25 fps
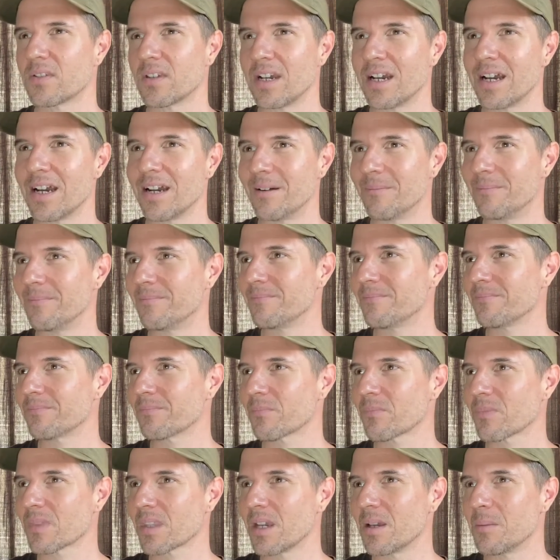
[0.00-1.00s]
Um,
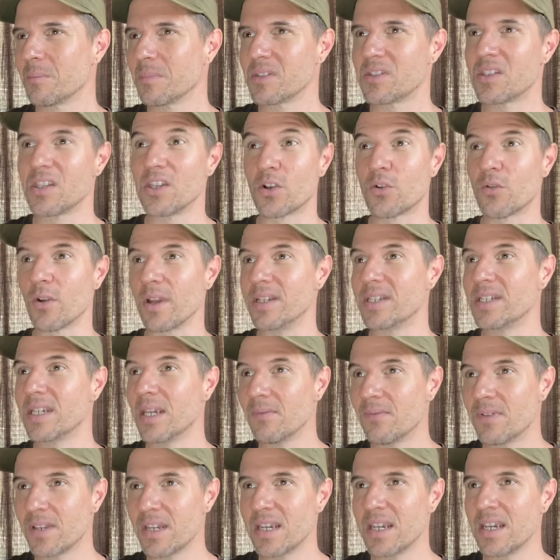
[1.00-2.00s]
let me see,
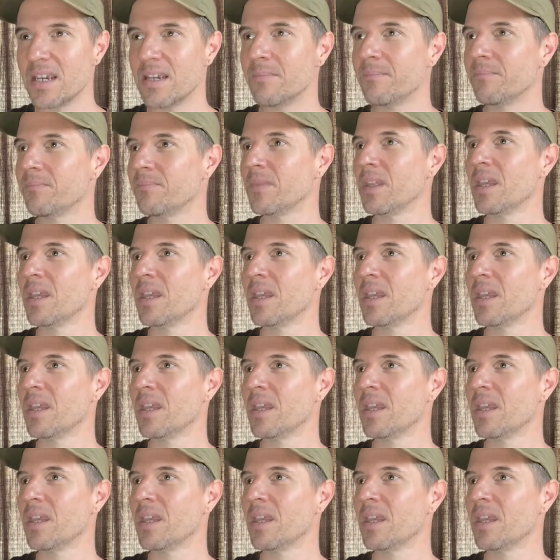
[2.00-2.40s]
creativity,